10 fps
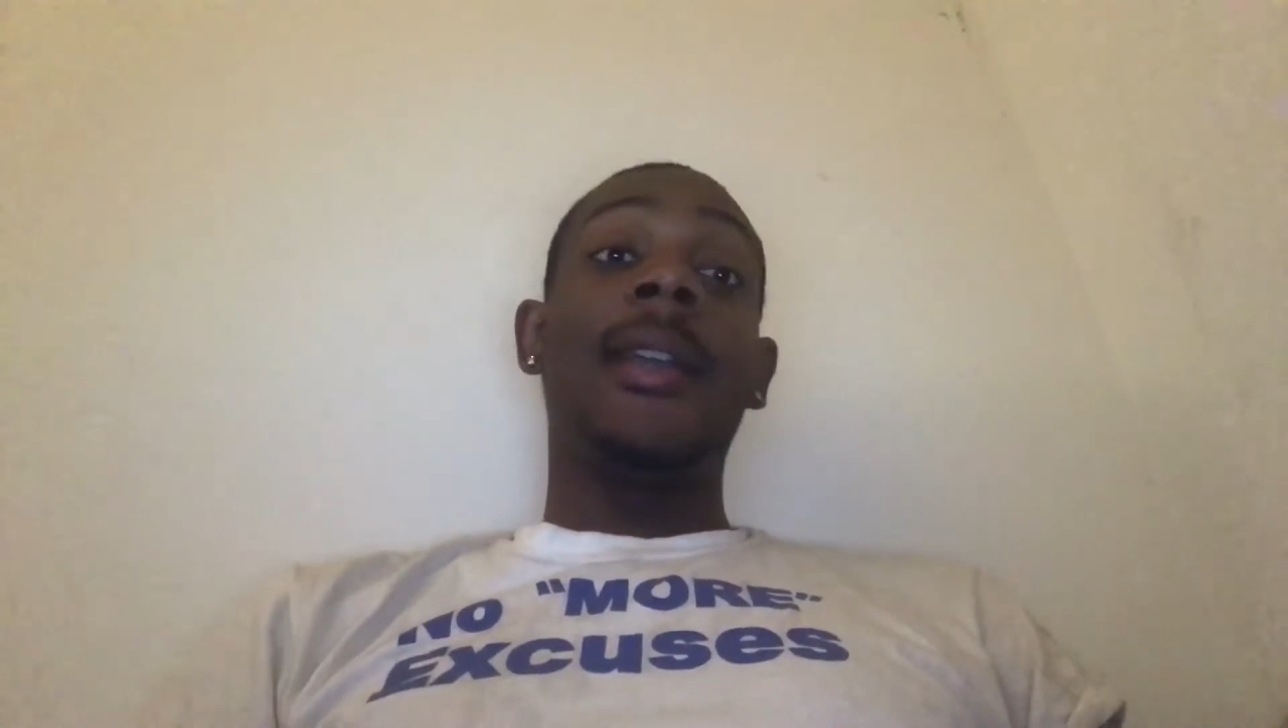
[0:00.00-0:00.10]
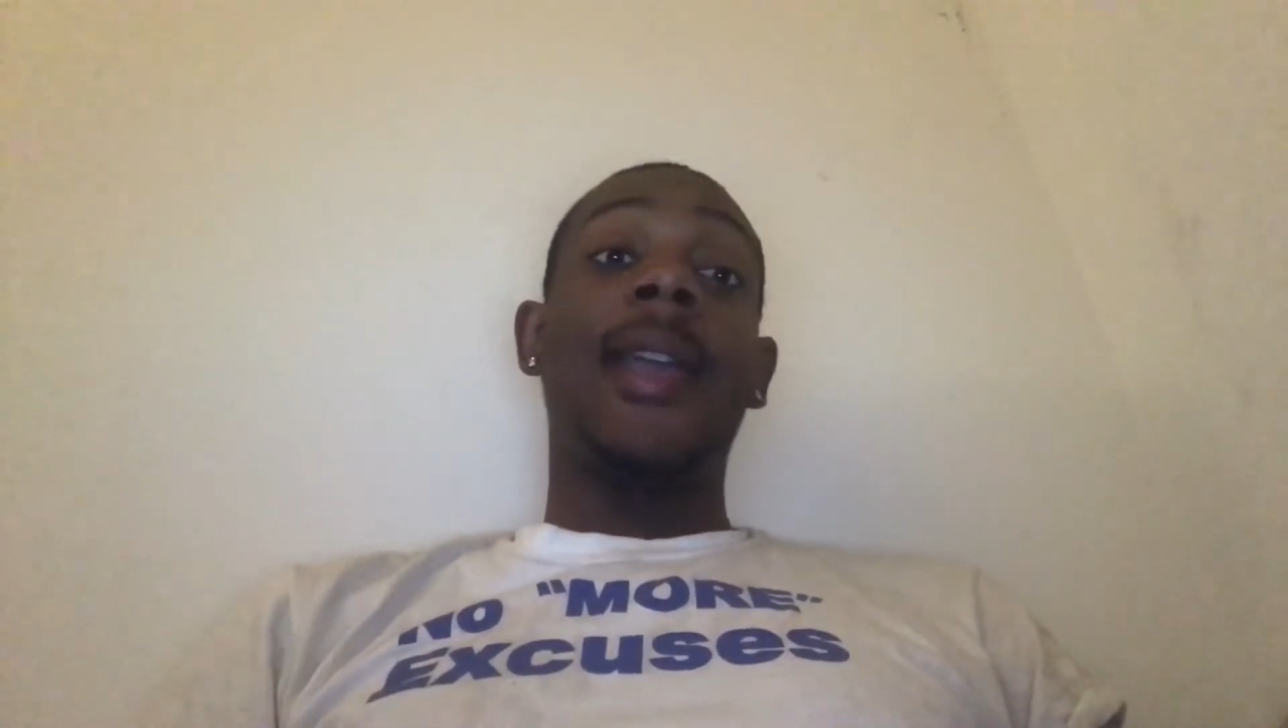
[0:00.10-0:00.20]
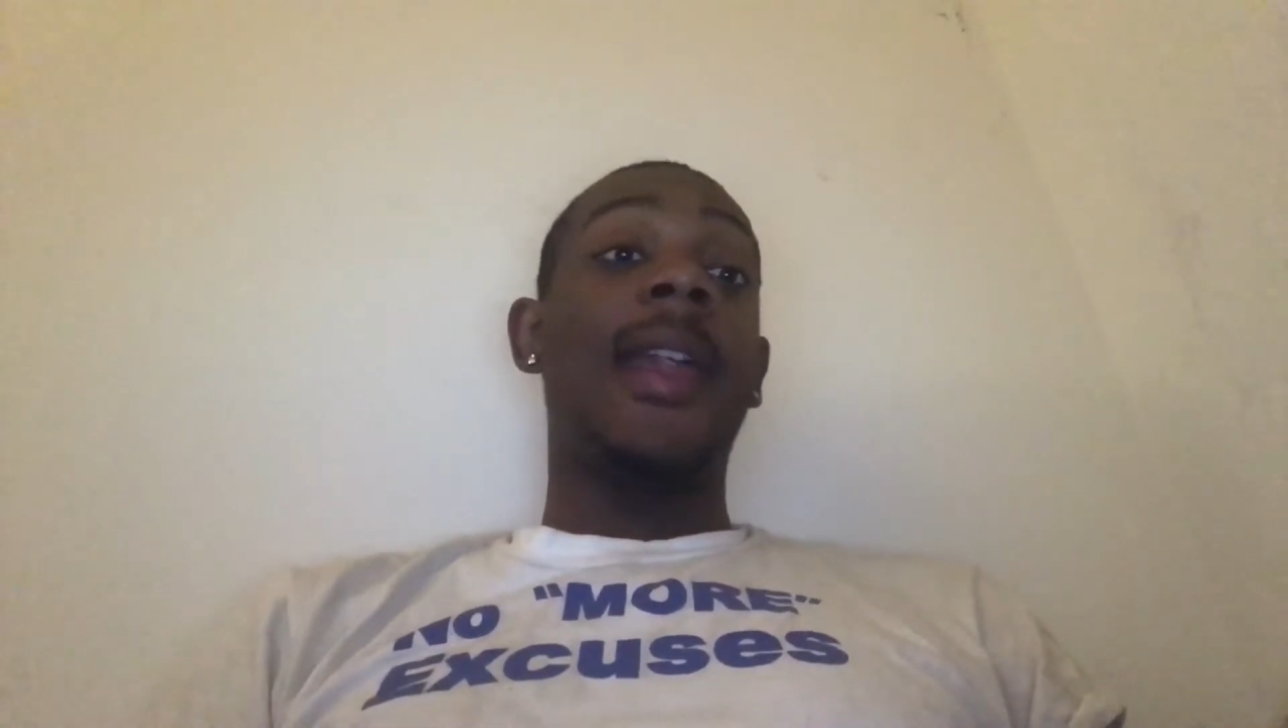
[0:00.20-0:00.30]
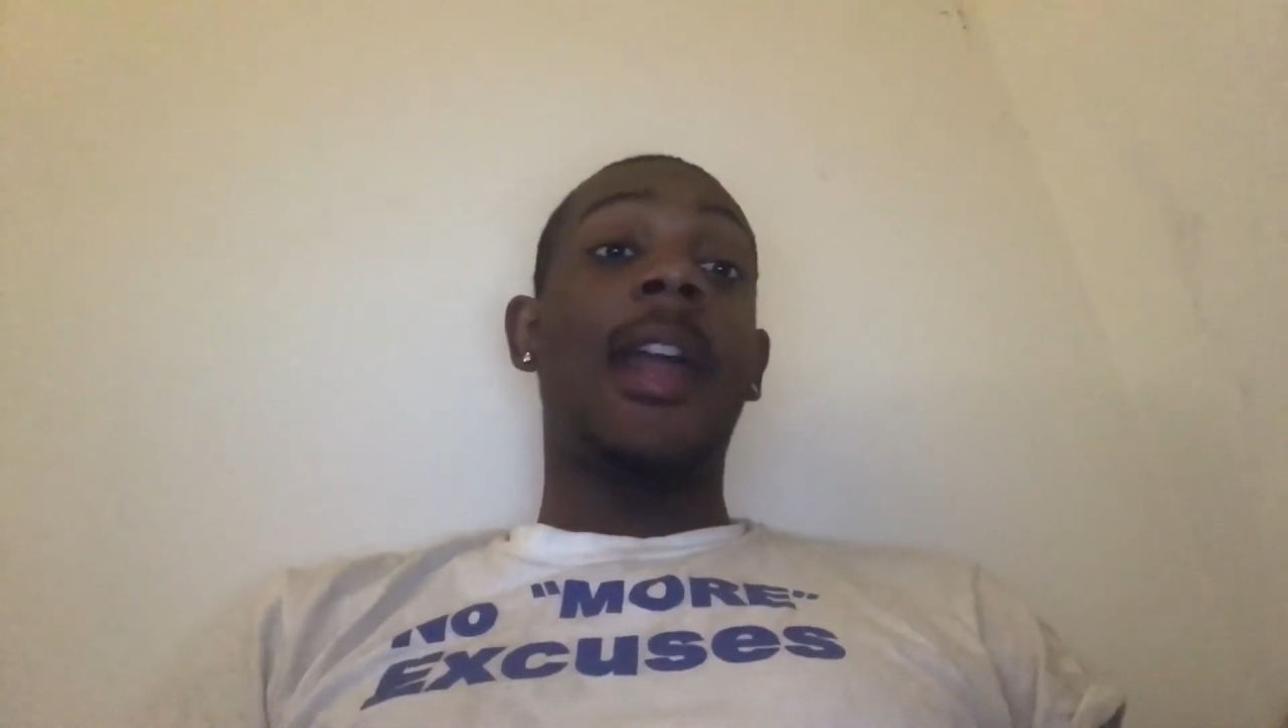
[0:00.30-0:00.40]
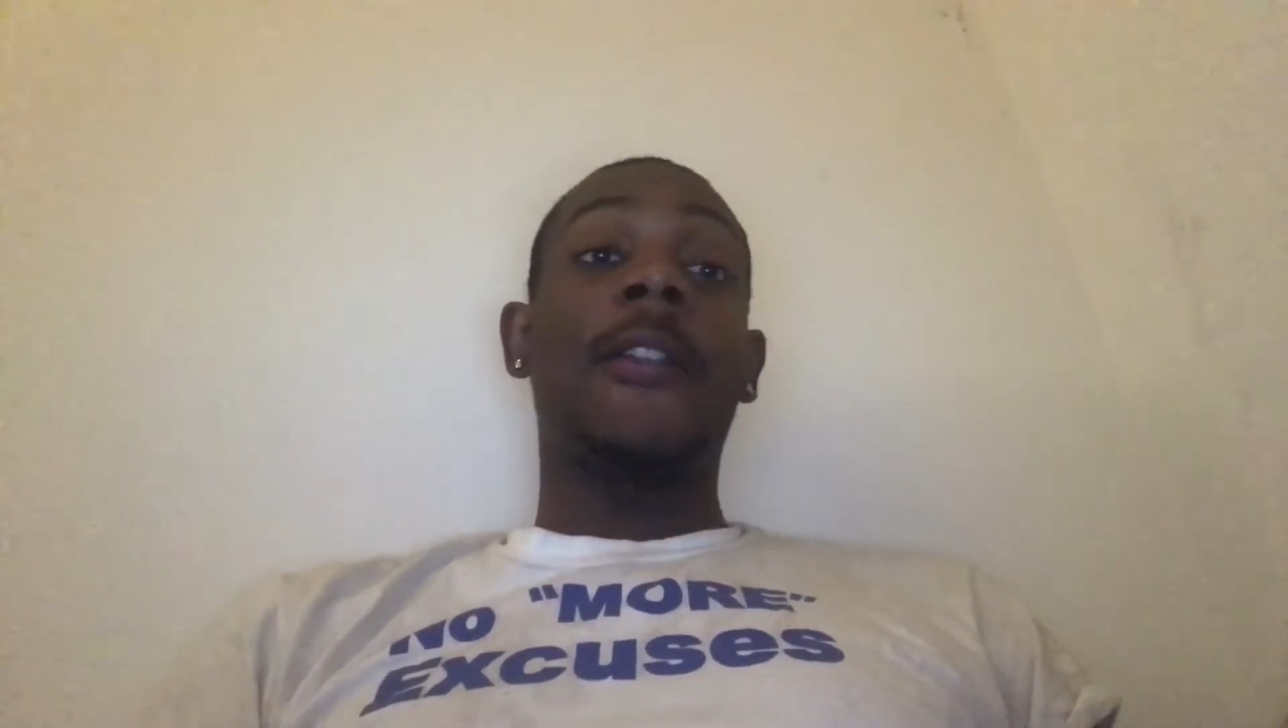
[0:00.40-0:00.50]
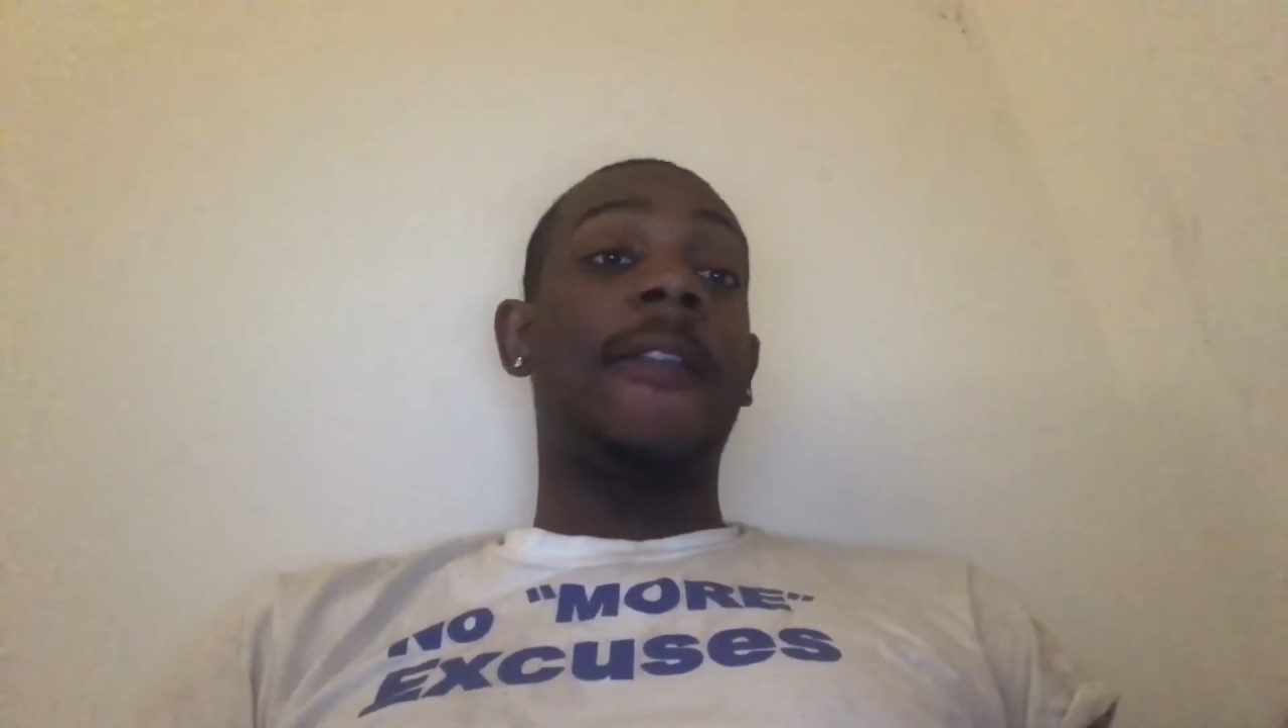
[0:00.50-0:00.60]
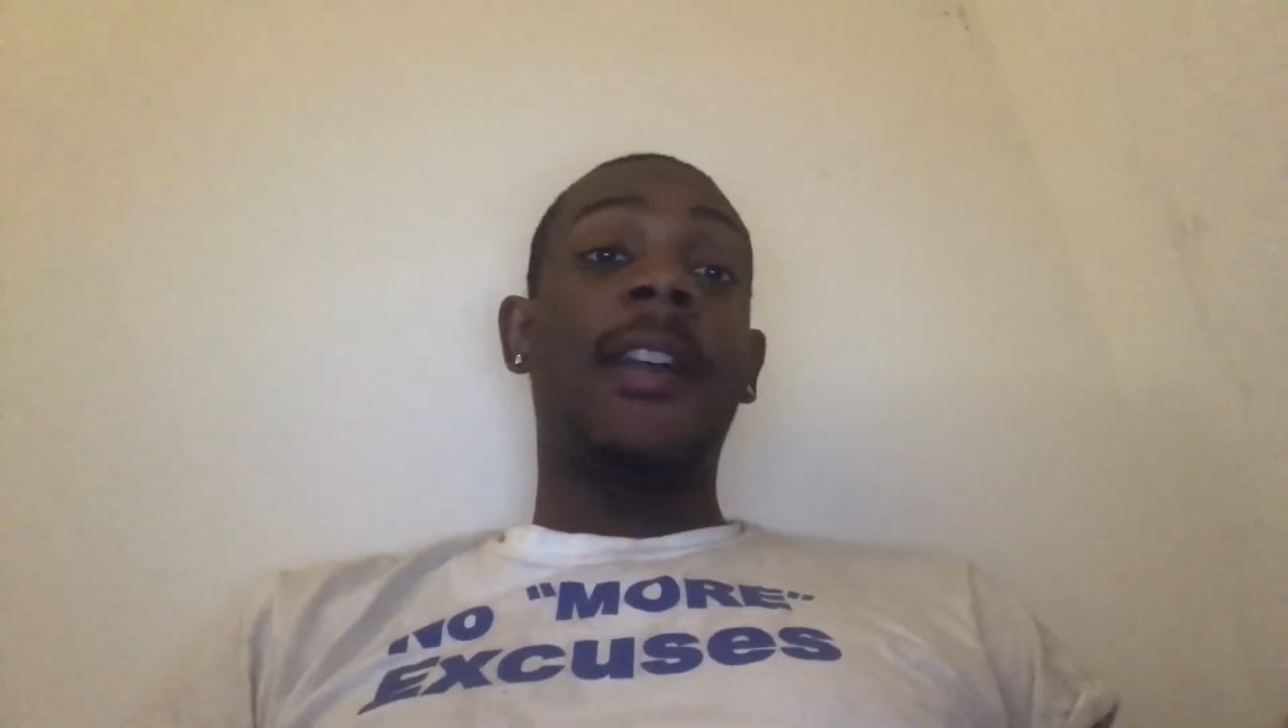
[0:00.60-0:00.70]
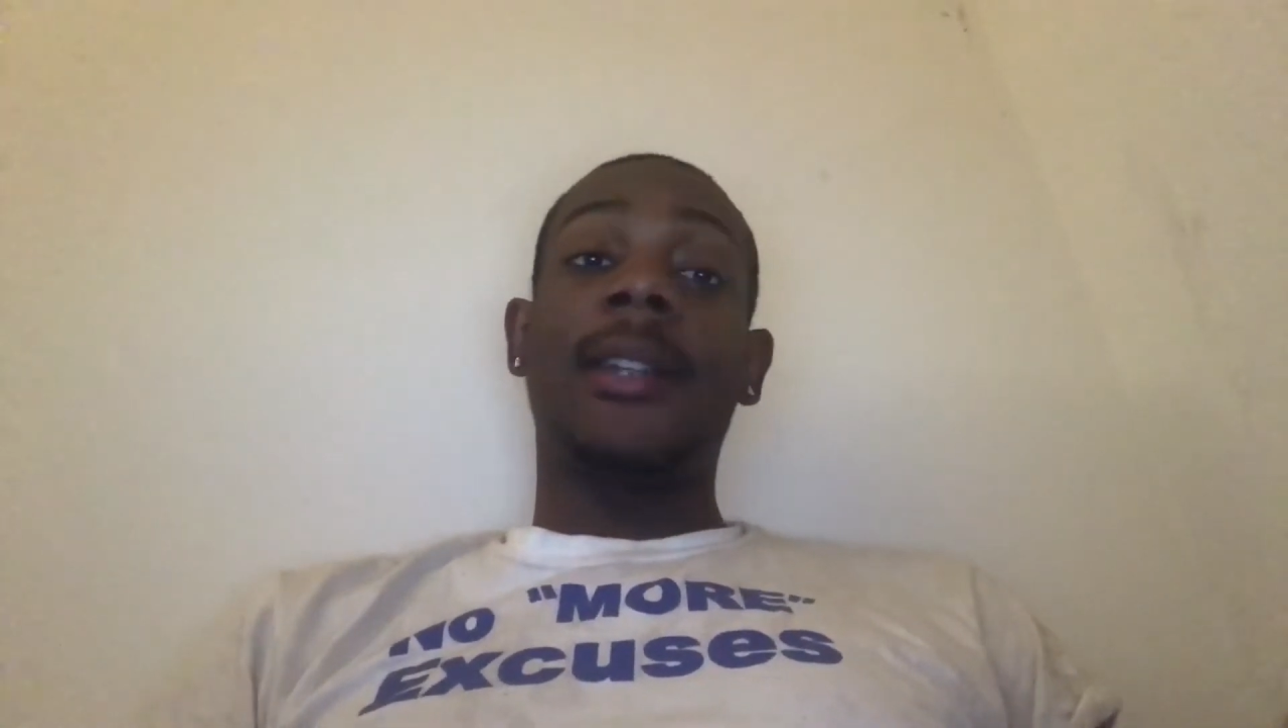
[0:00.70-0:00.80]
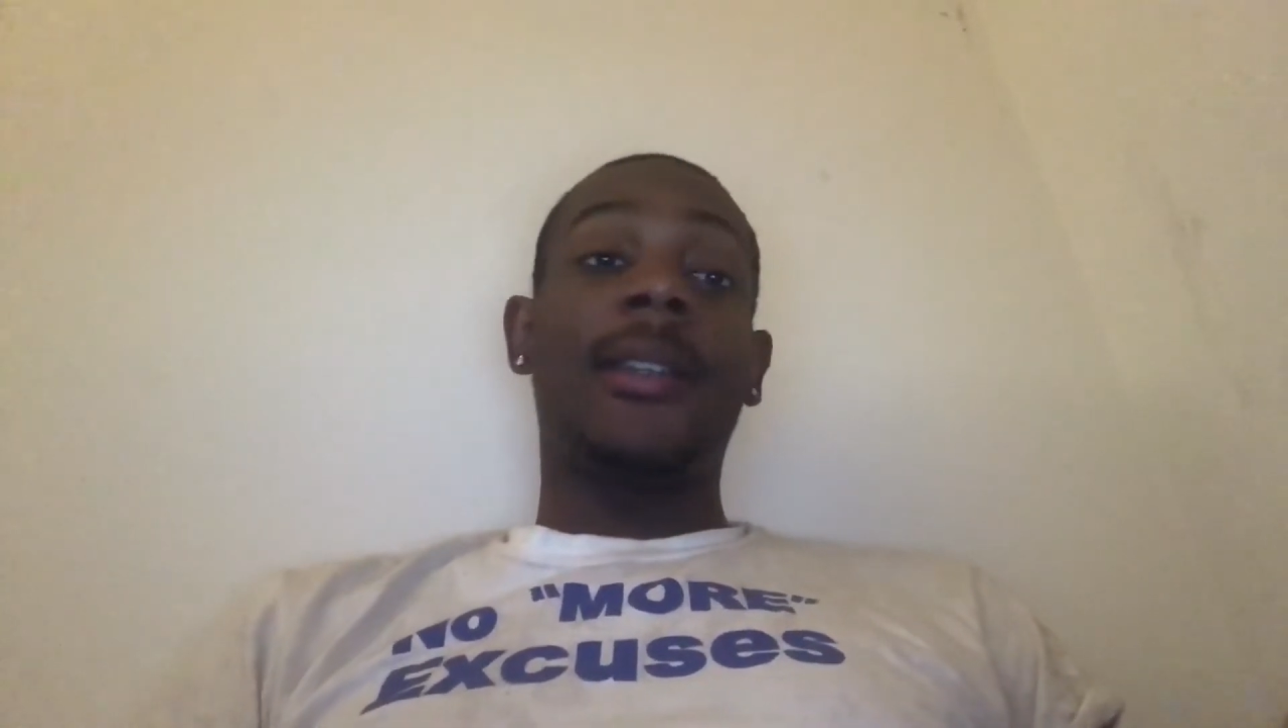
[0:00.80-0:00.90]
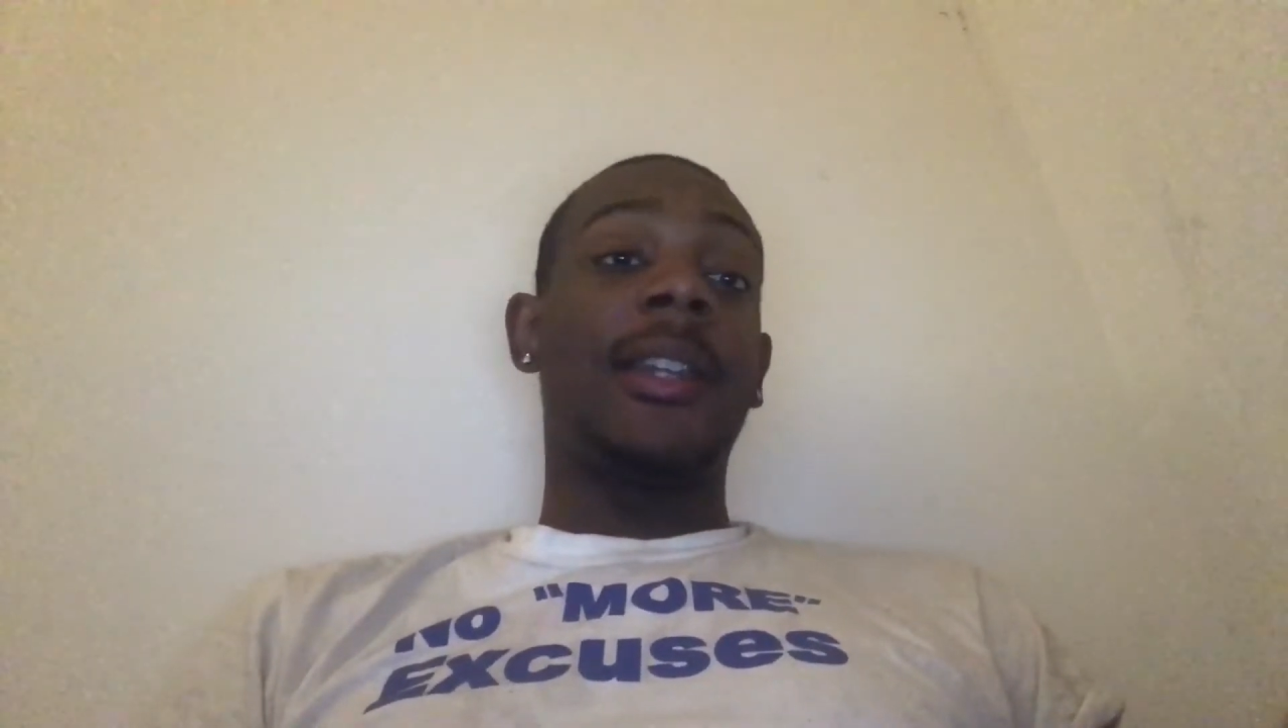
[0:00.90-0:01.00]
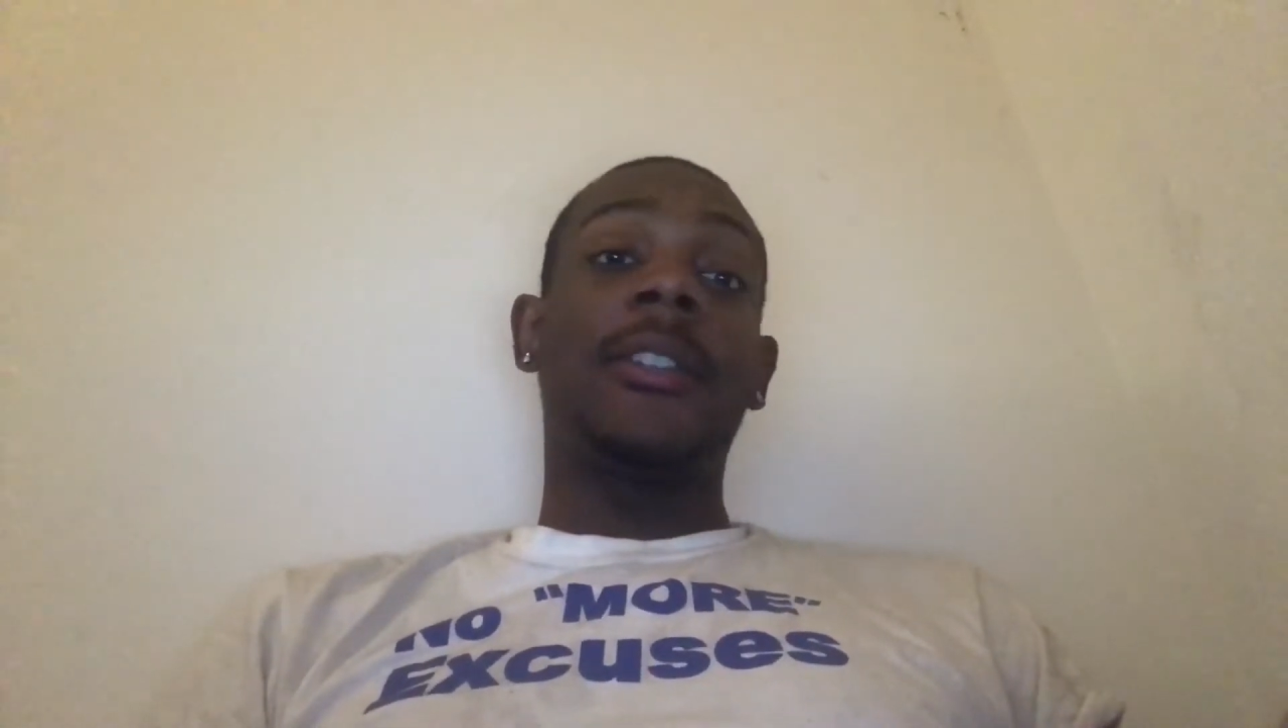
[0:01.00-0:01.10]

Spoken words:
and I don't find anything